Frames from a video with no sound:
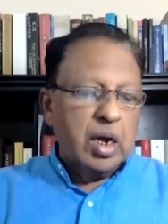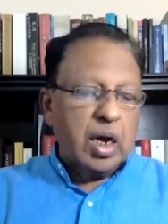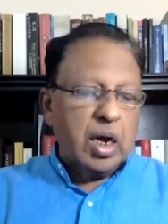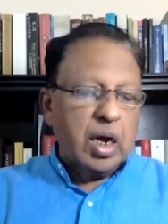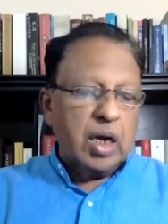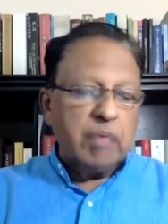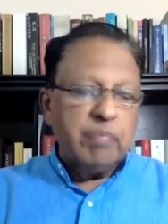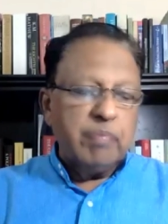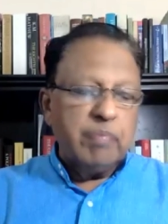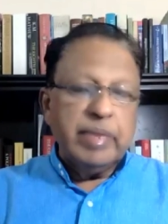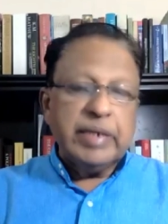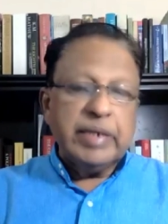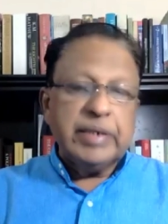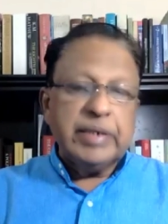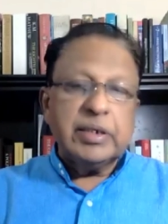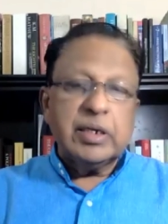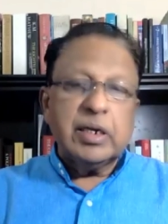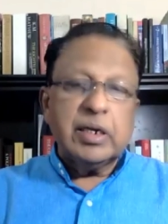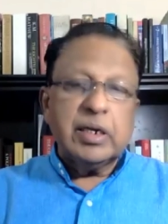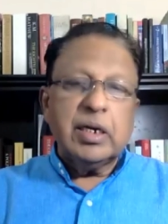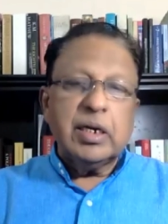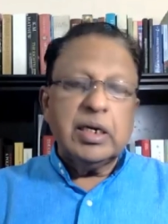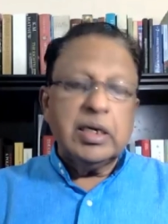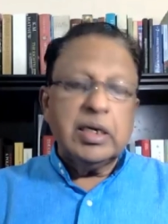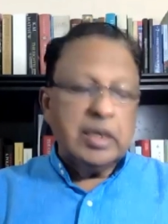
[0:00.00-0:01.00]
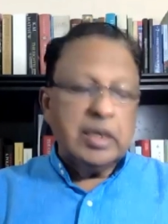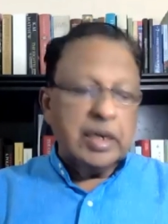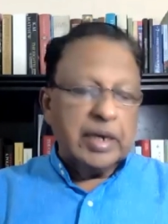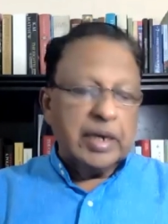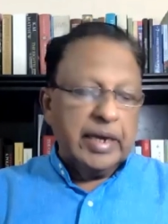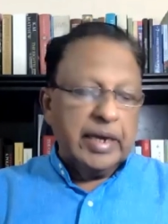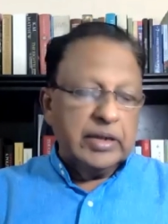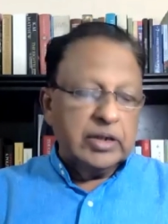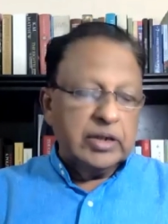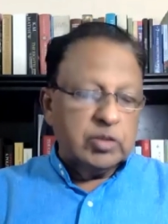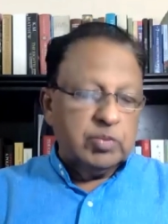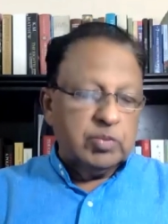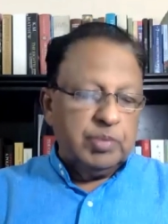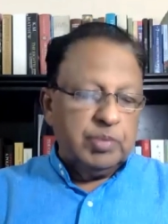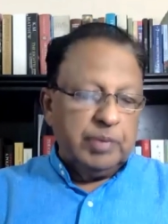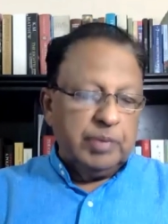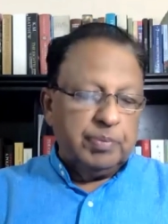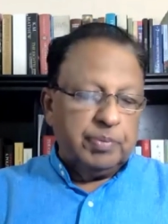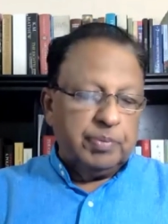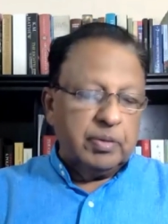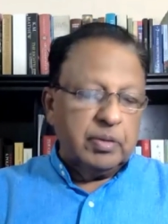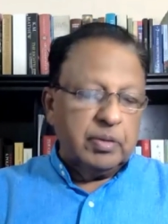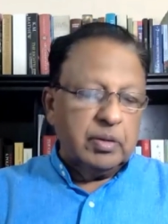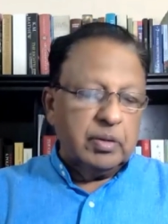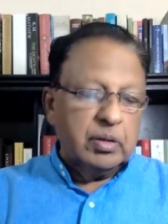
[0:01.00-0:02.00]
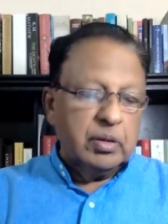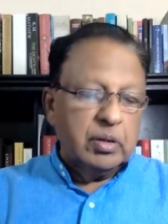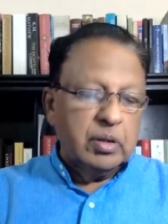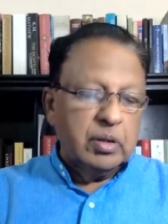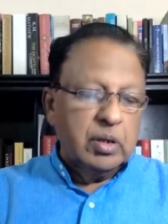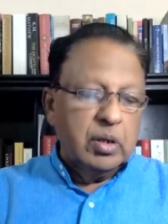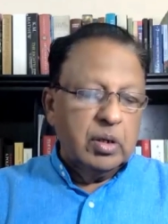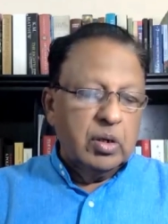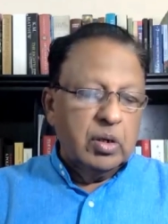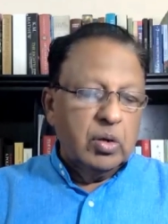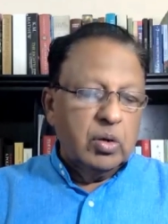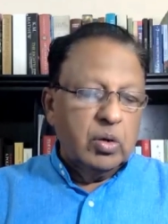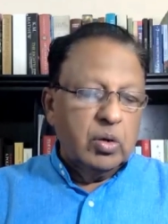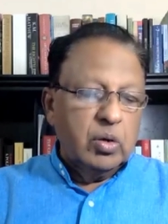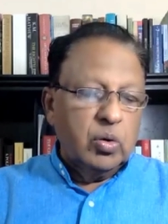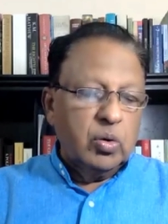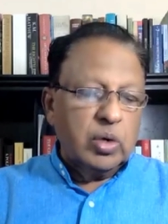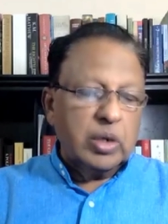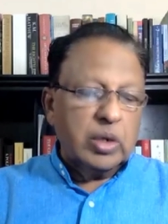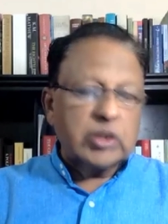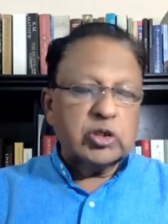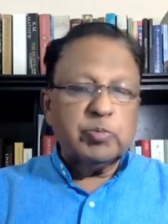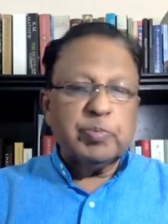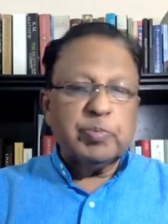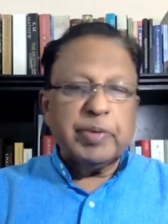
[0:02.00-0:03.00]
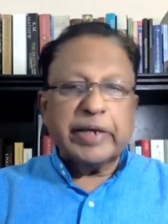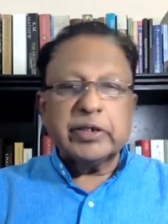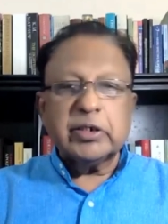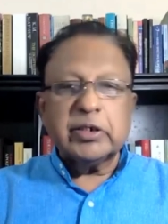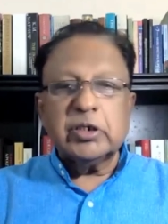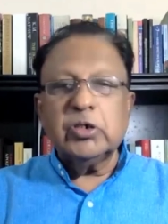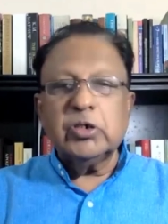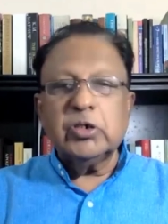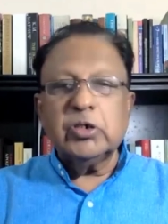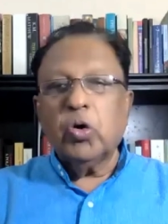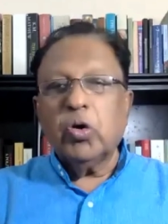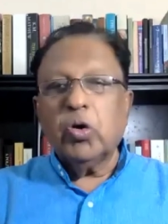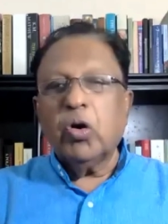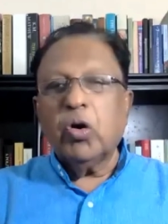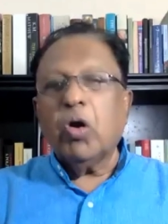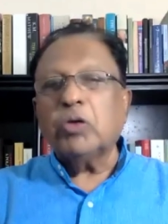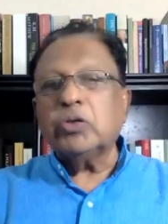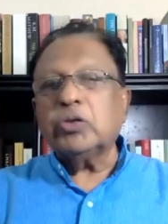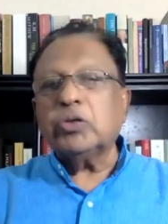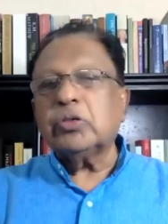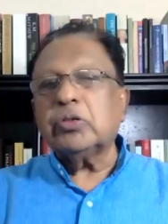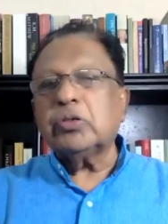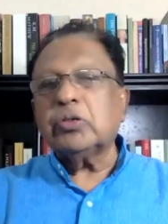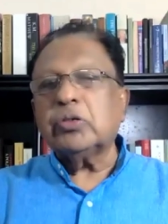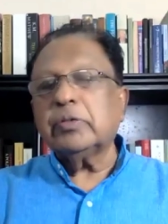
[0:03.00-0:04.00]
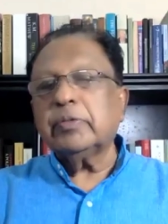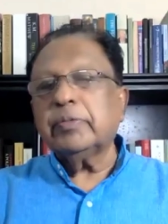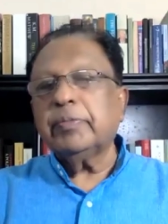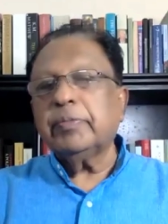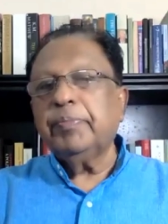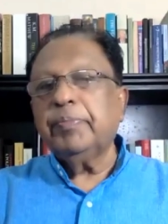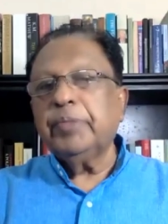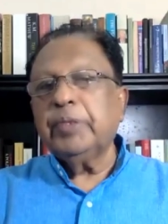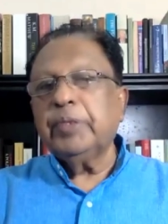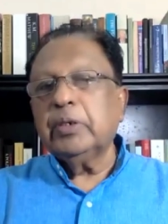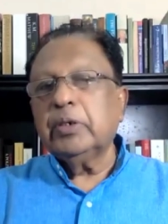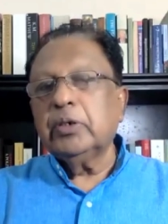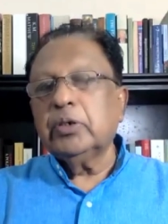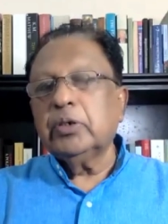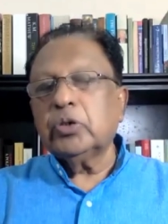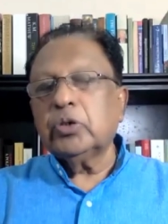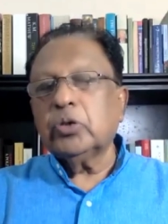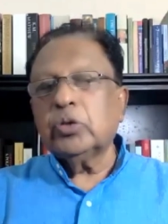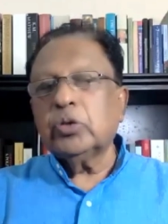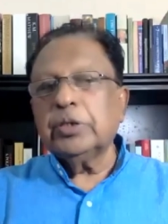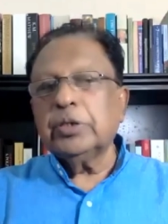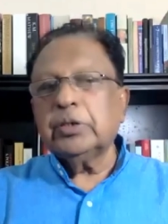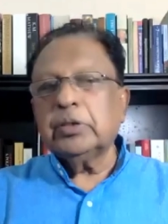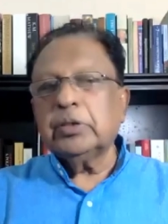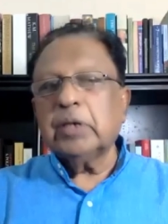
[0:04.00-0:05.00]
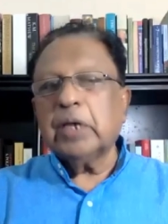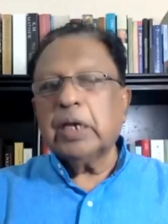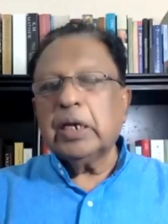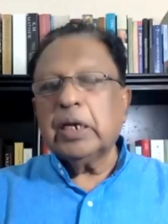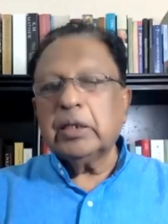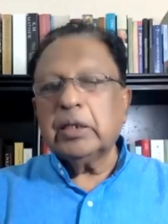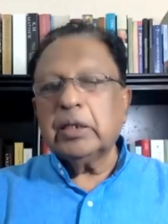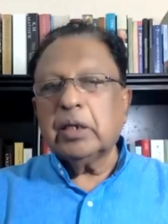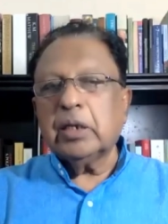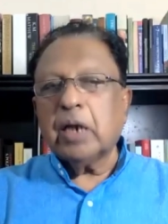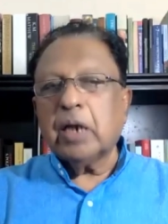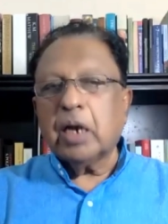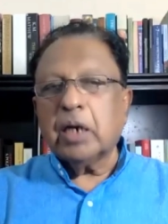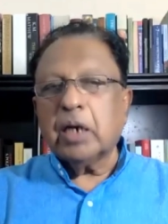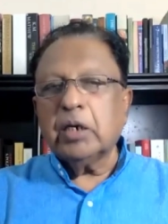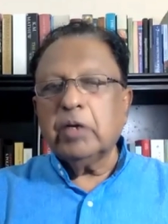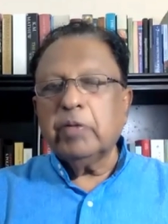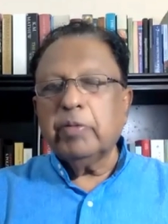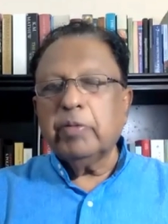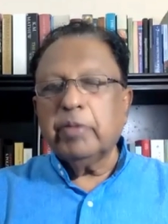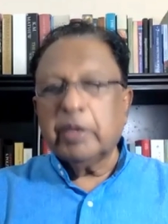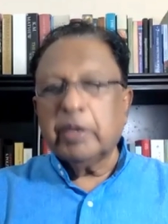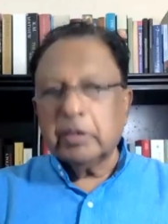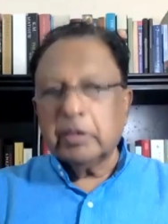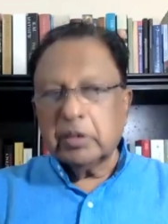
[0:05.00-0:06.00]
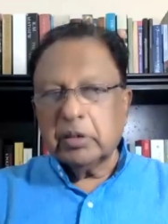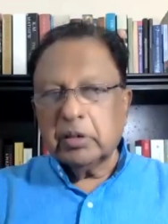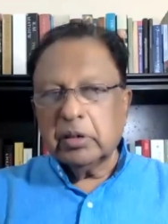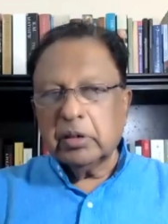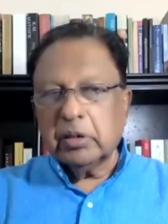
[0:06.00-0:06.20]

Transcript: are mentally deranged people who respect no laws. So this is another argument